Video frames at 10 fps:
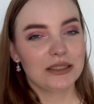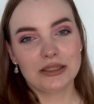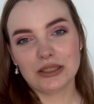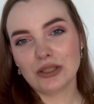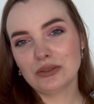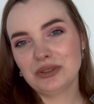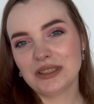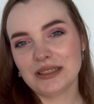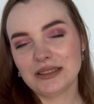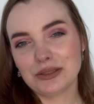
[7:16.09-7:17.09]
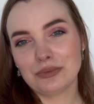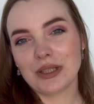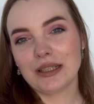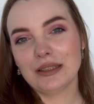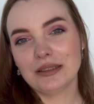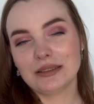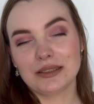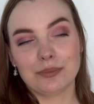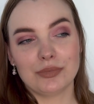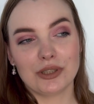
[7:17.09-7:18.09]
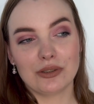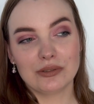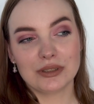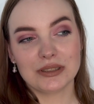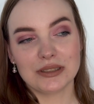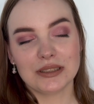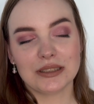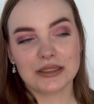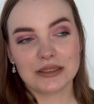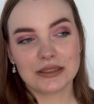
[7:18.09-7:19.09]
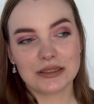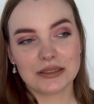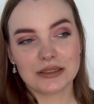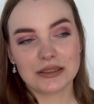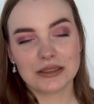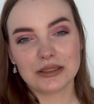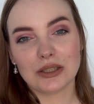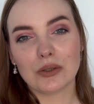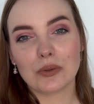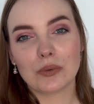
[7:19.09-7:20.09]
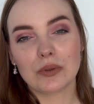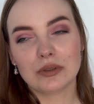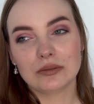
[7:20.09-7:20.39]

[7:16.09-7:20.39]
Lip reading: so that's why the progress is so